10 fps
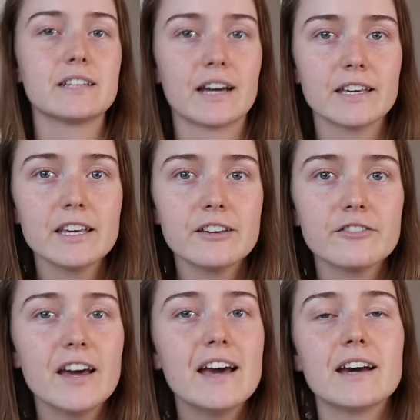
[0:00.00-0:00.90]

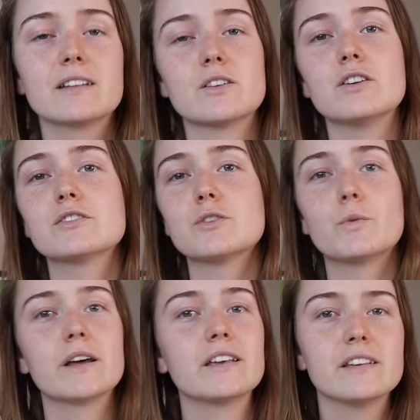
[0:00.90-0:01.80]
naive and it's also
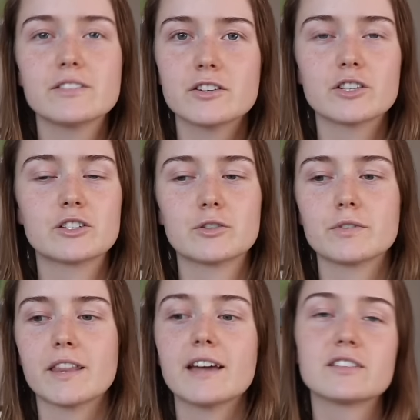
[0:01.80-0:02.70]
way easier to
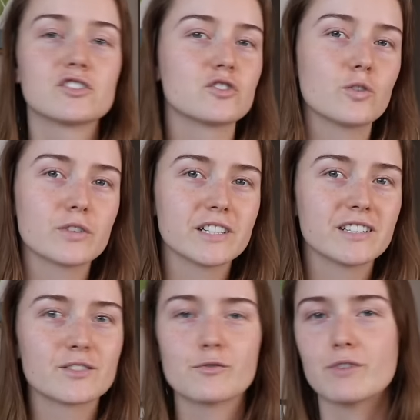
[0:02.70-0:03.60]
relate to
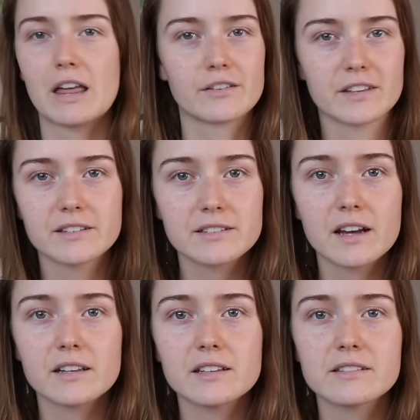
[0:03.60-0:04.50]
stories rather than
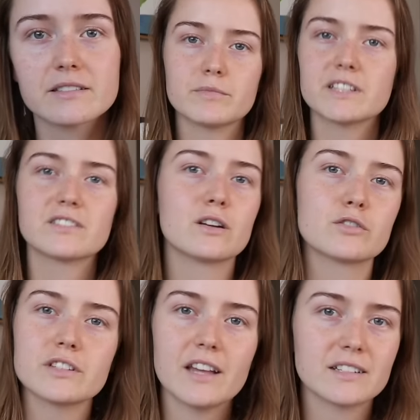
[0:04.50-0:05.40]
studies. But this
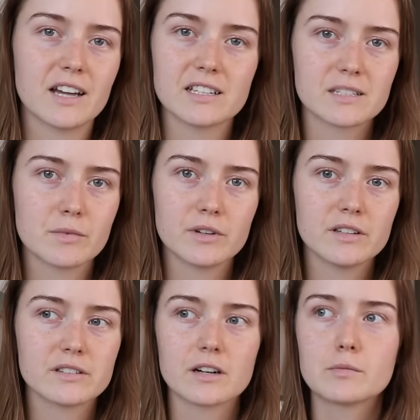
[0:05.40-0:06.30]
notion that
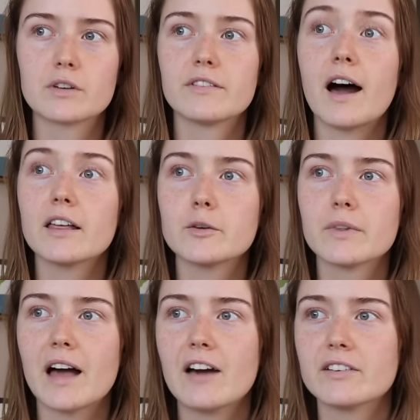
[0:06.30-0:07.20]
testimonies are more
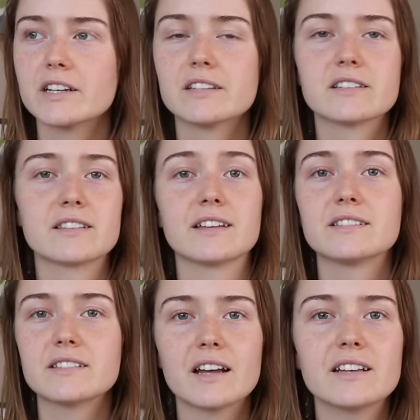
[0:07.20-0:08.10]
valuable evidence than
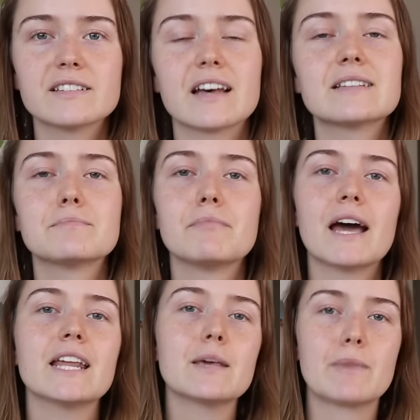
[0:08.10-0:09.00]
studies has
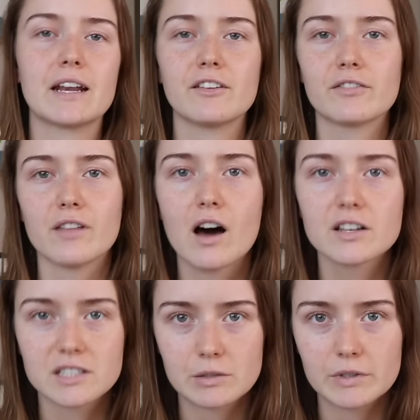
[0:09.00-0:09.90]
many, many
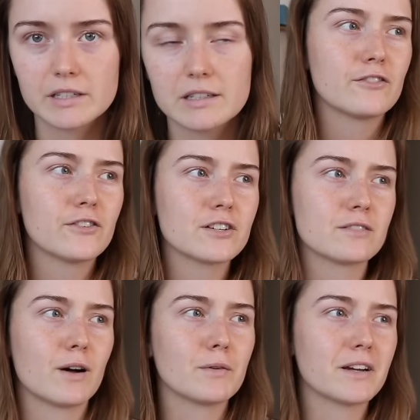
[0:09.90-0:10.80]
flaws to it. First of
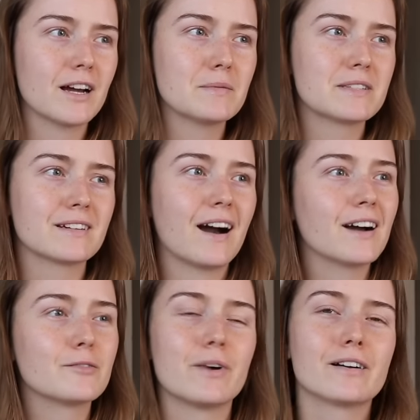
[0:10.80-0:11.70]
all, when it comes to
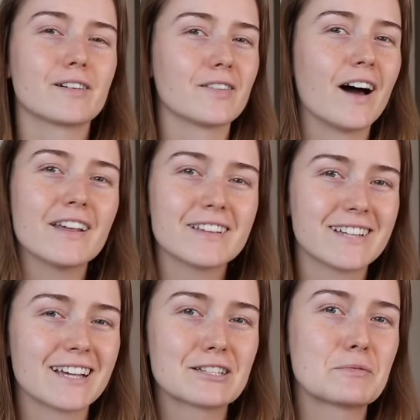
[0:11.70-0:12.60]
Kangen water, a lot of the
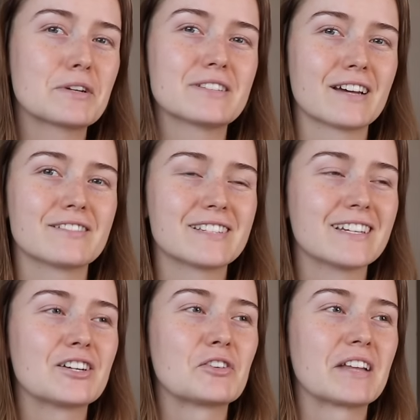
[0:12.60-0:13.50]
testimonies I've
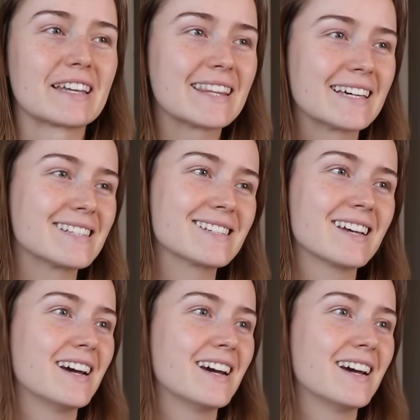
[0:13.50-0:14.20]
seen go like this.